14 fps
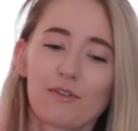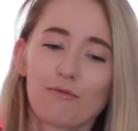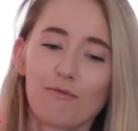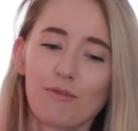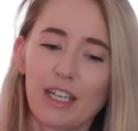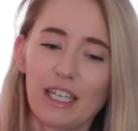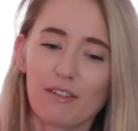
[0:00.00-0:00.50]
is
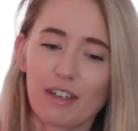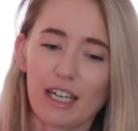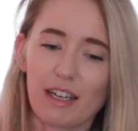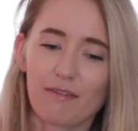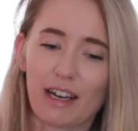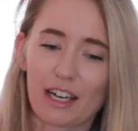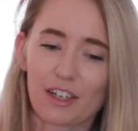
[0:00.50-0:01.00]
really
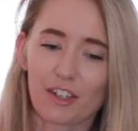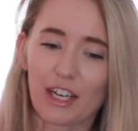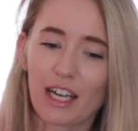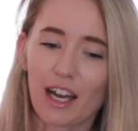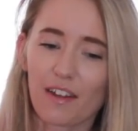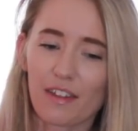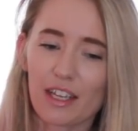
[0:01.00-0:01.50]
really
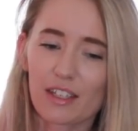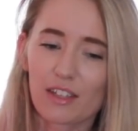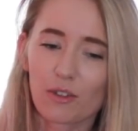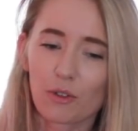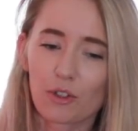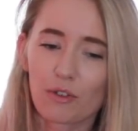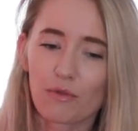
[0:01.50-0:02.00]
flattering are these
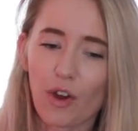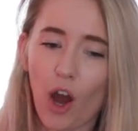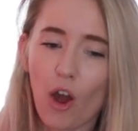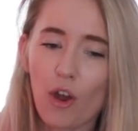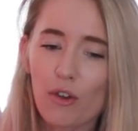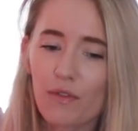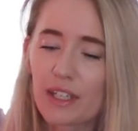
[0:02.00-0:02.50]
sort of
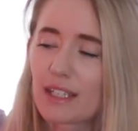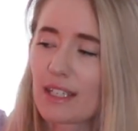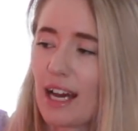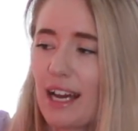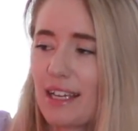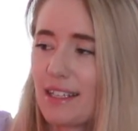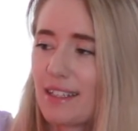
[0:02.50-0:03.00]

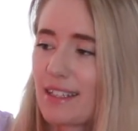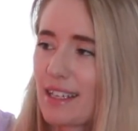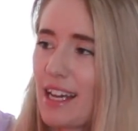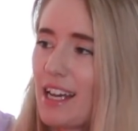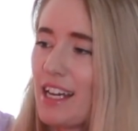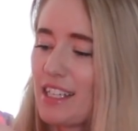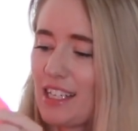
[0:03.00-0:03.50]
oversized
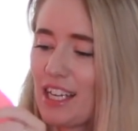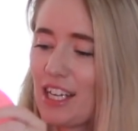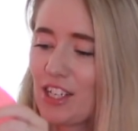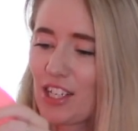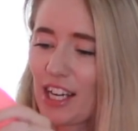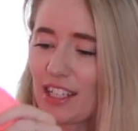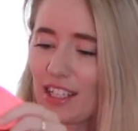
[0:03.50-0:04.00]

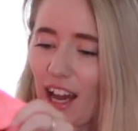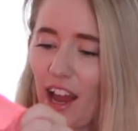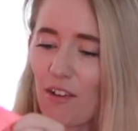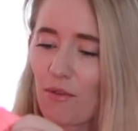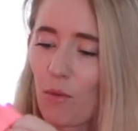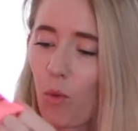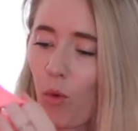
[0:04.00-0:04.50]
t-shirts. I
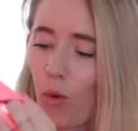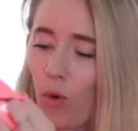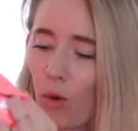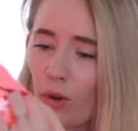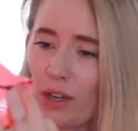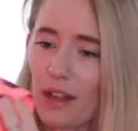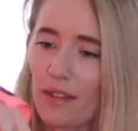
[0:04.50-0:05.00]
have
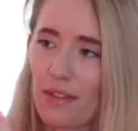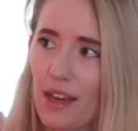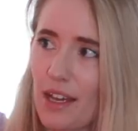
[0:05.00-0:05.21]
worn